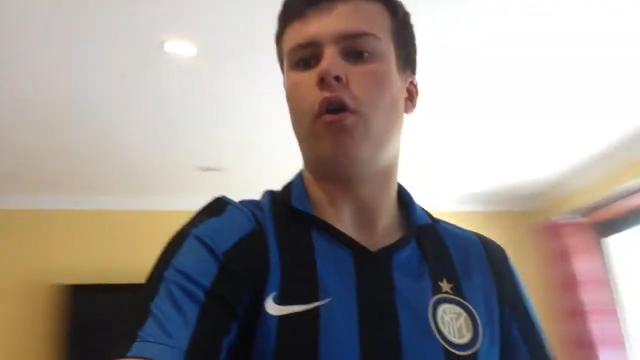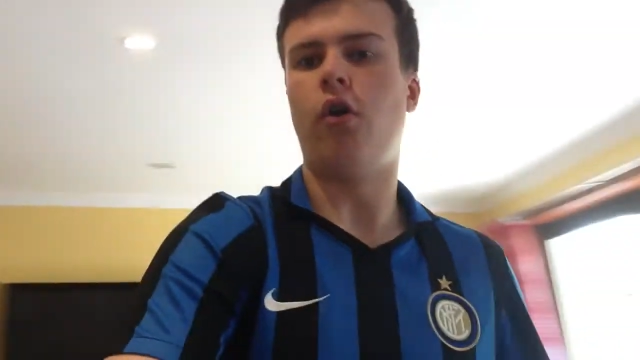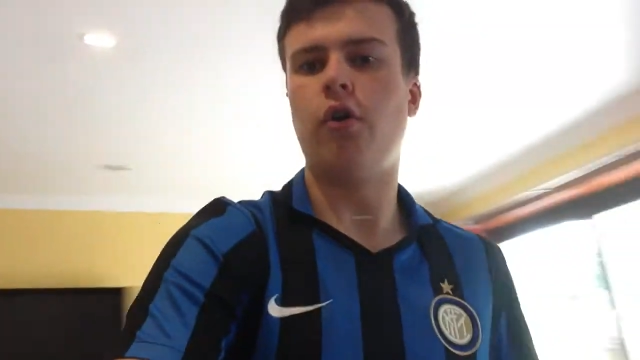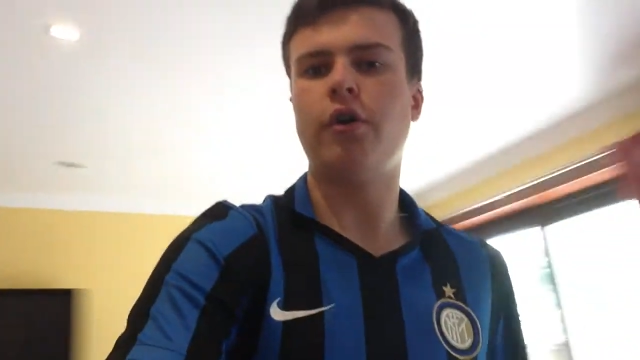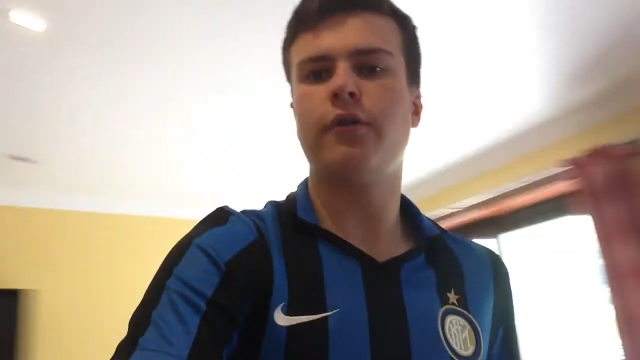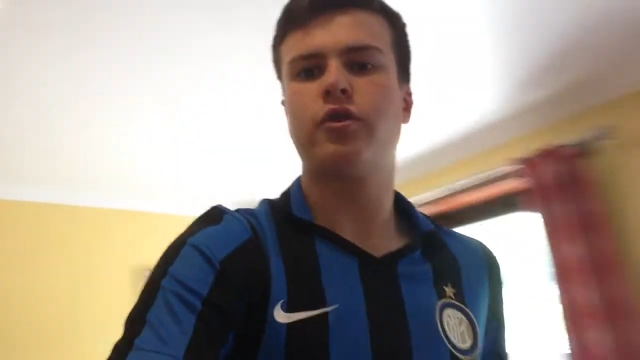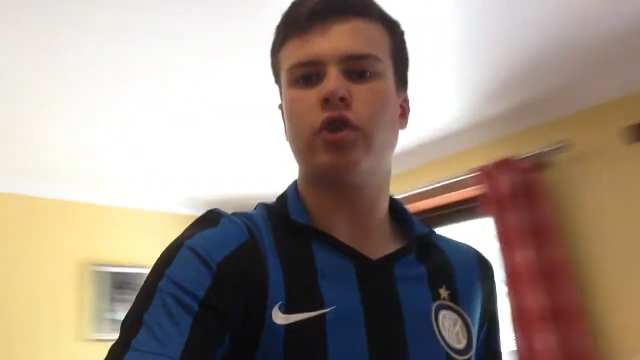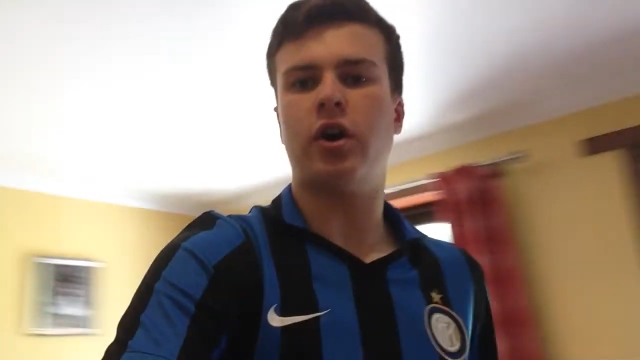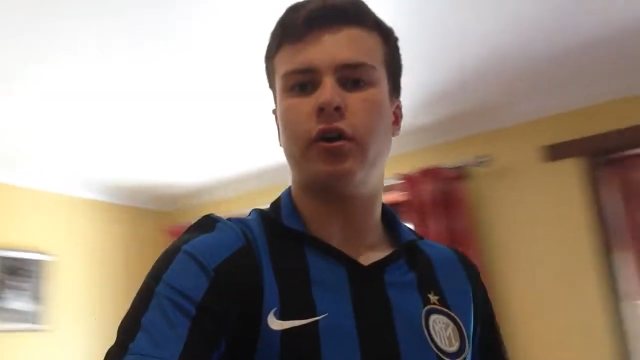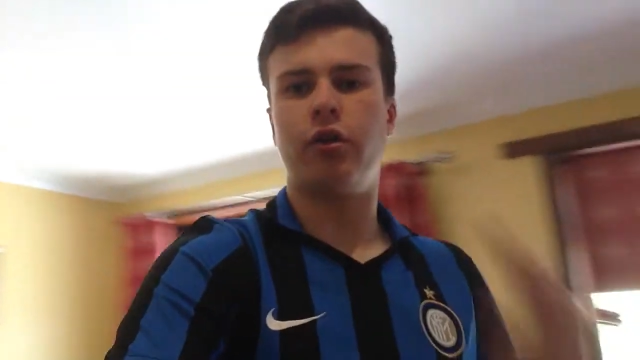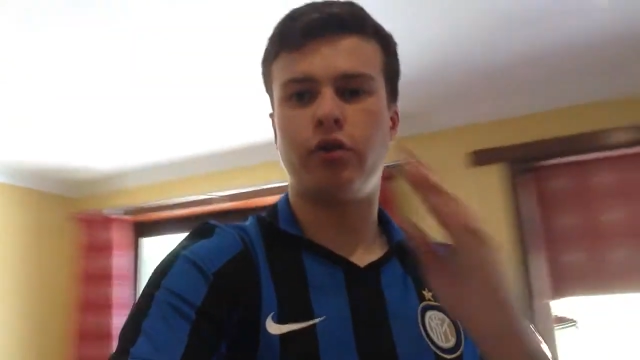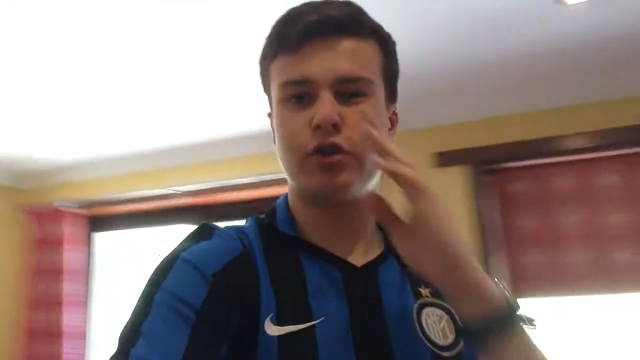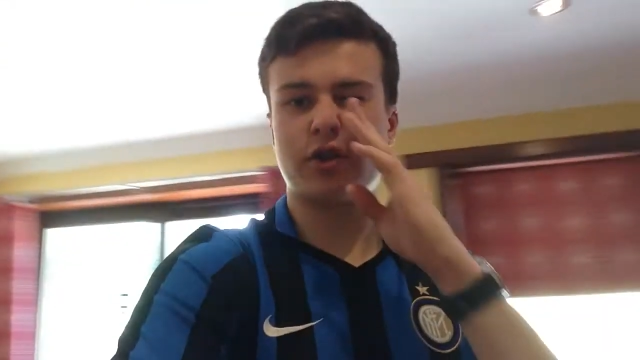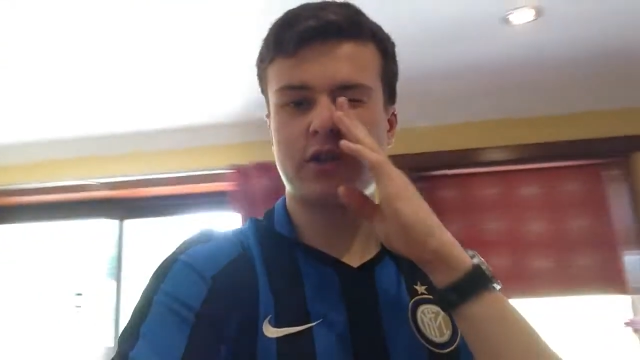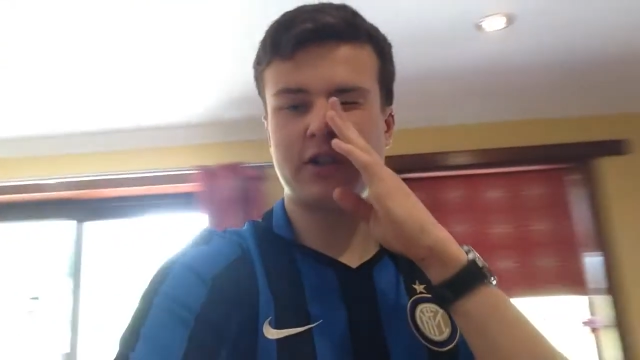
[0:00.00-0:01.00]
on the
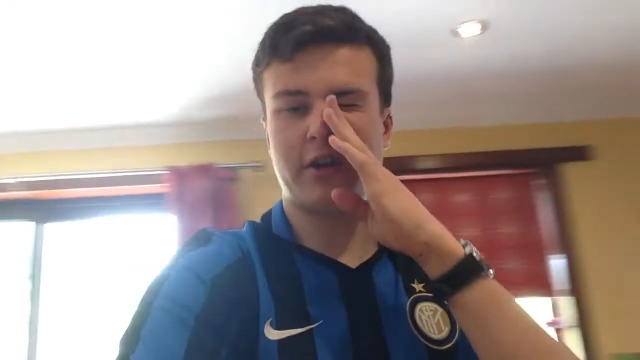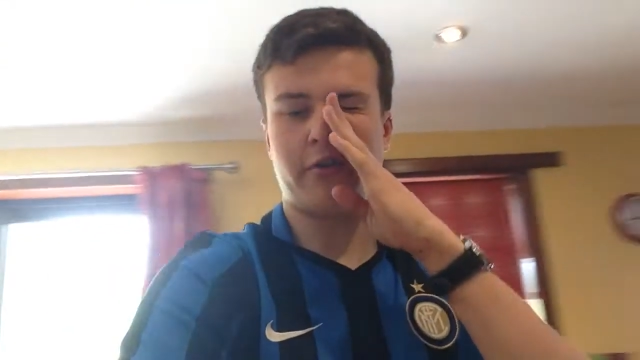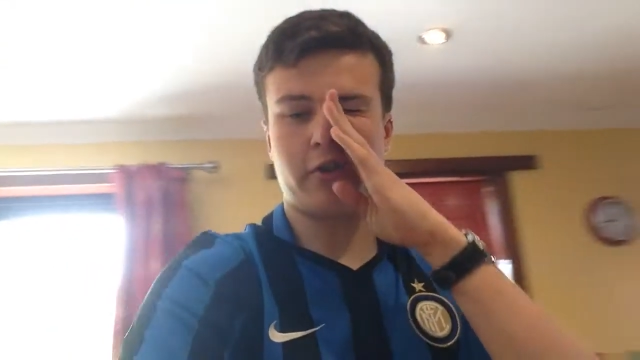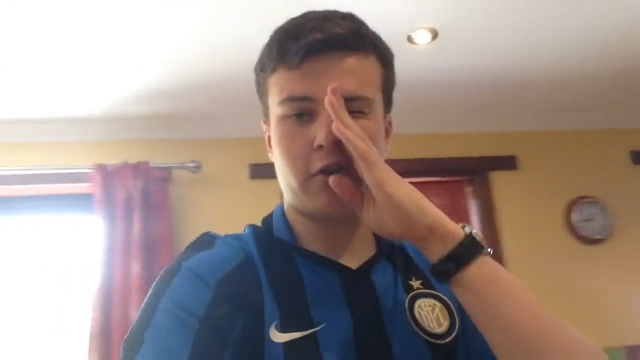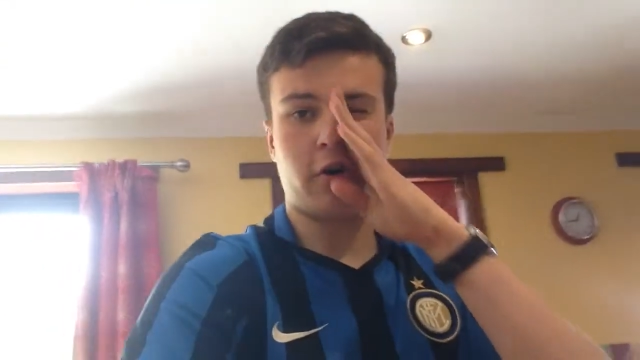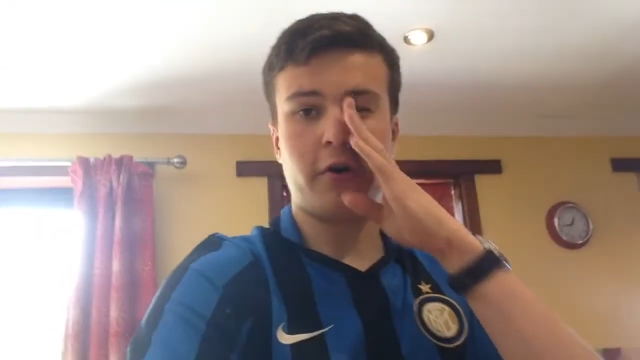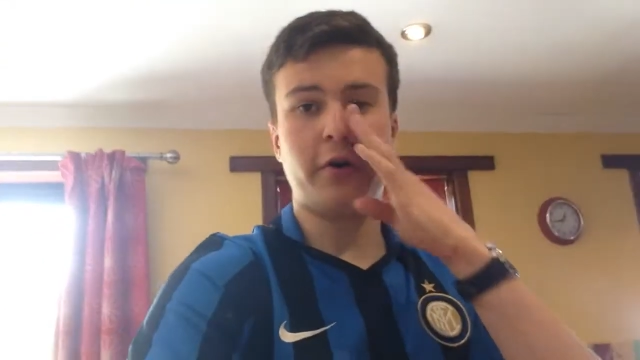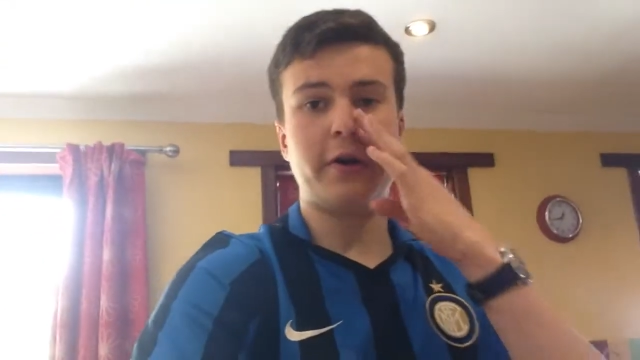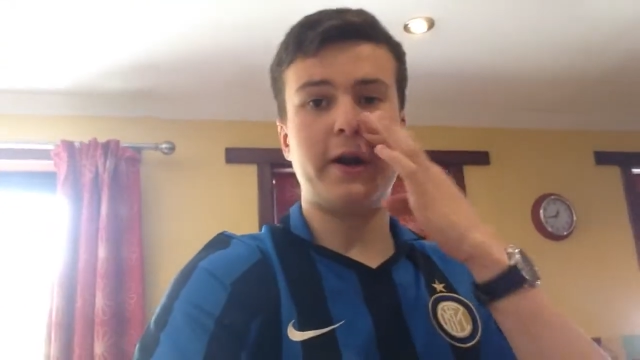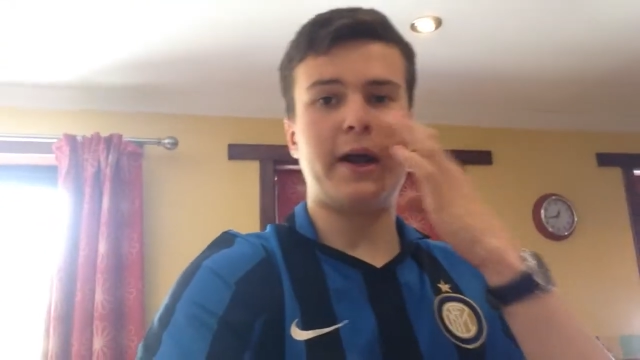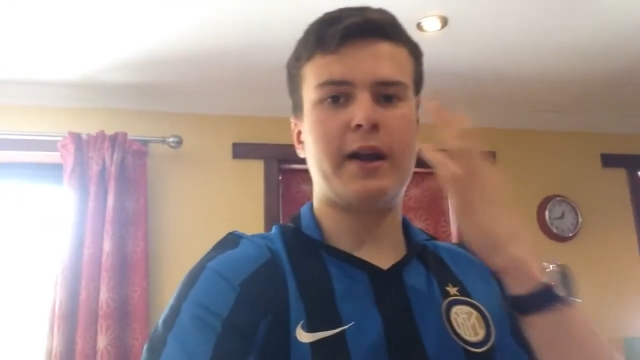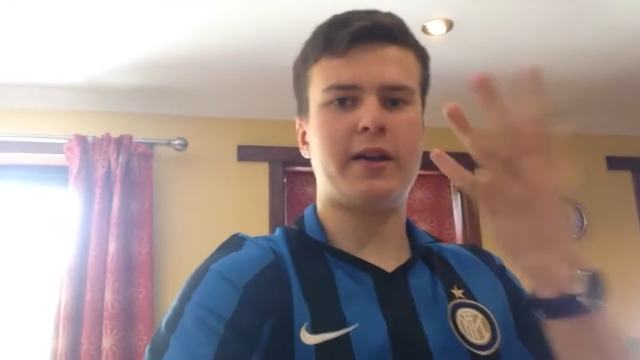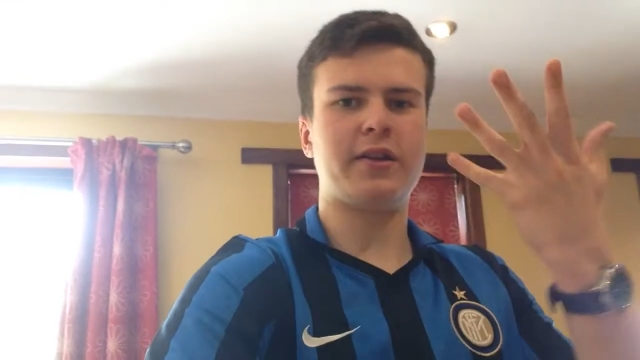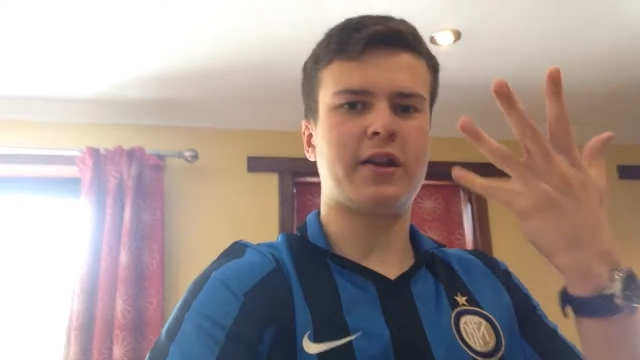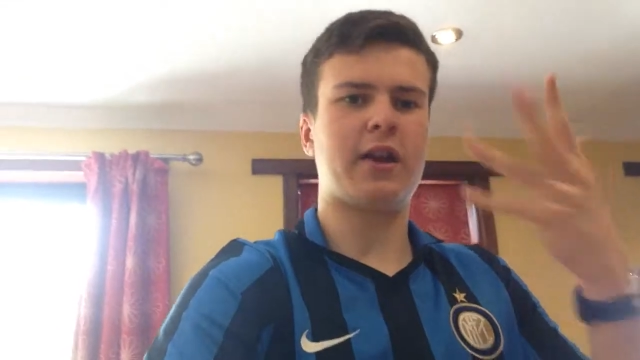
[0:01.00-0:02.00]
channel just because I recorded it
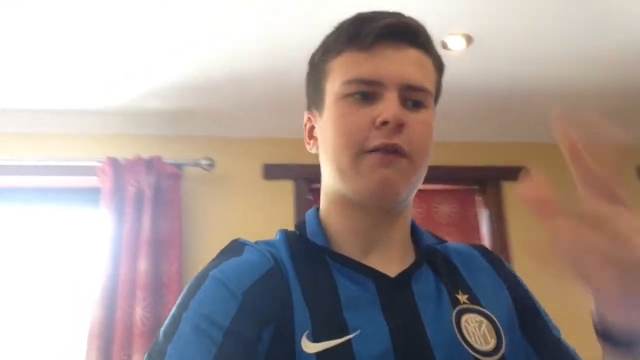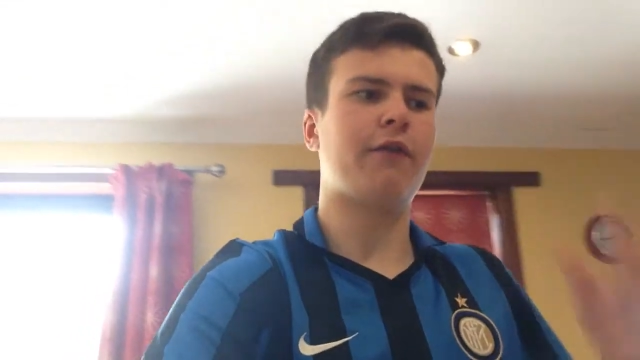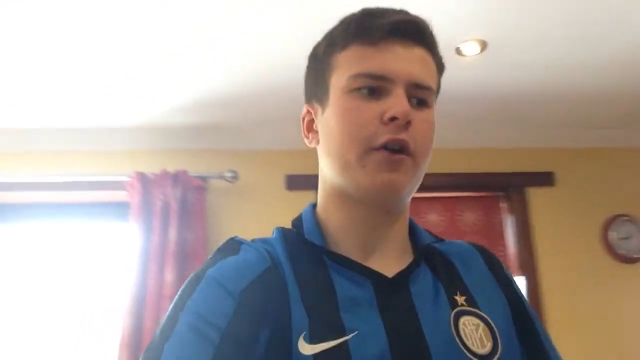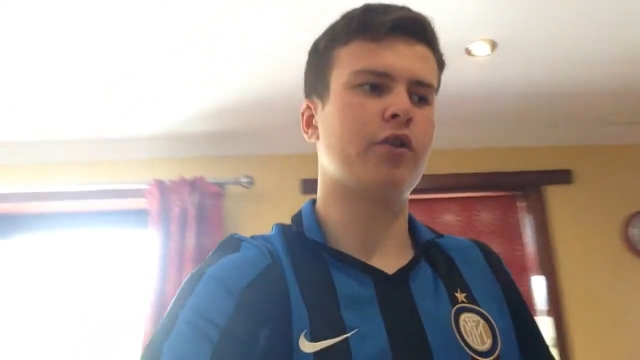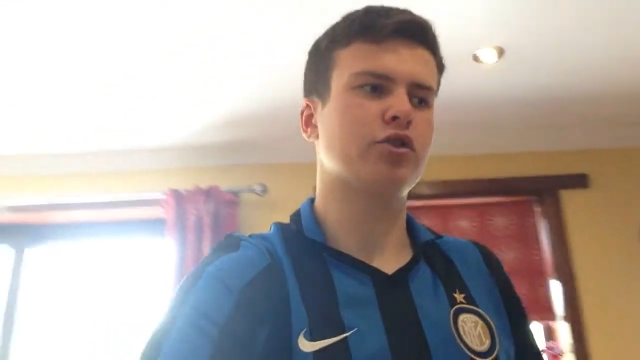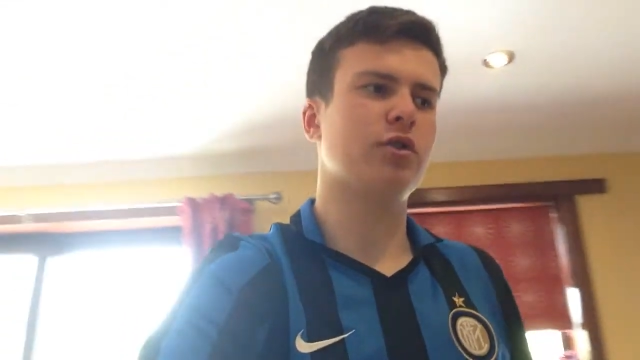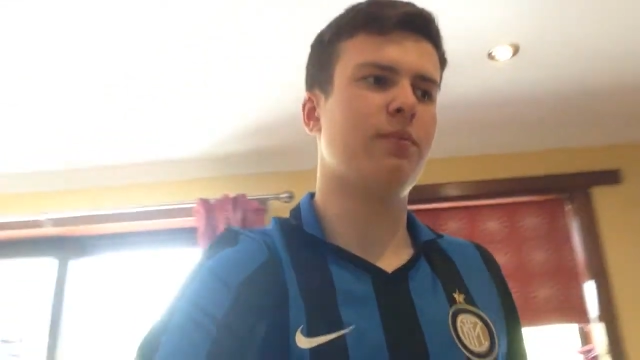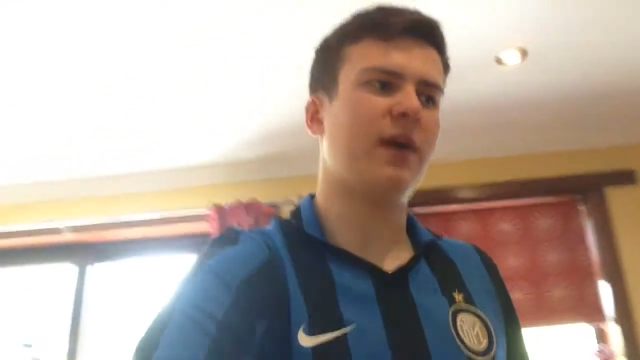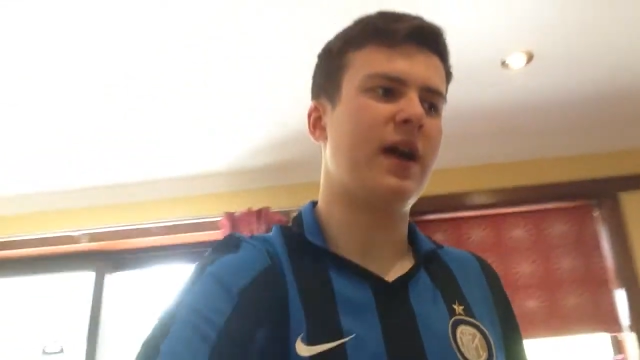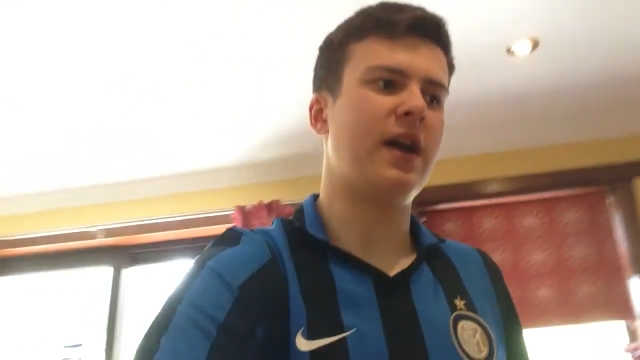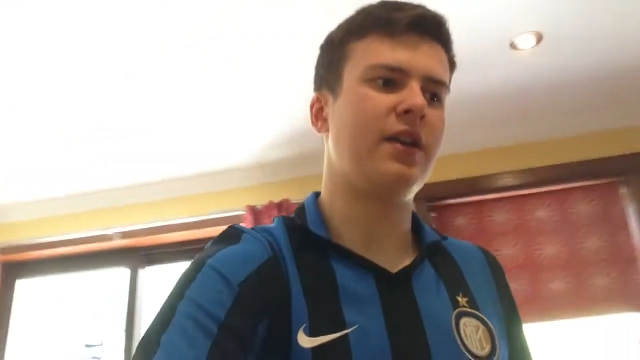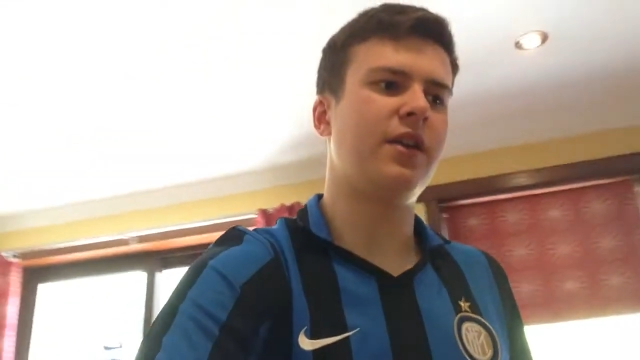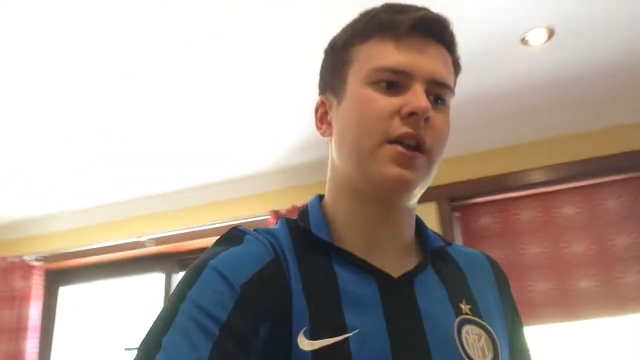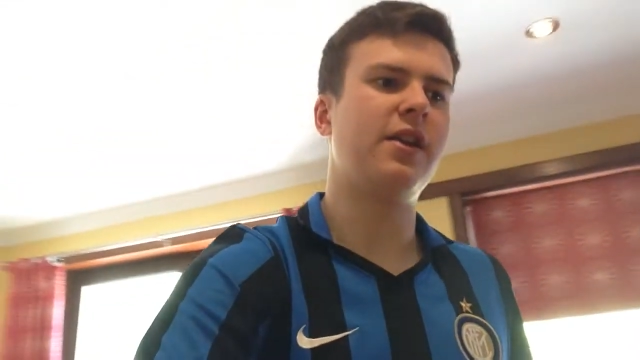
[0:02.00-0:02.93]
and I didn't care where else to put it.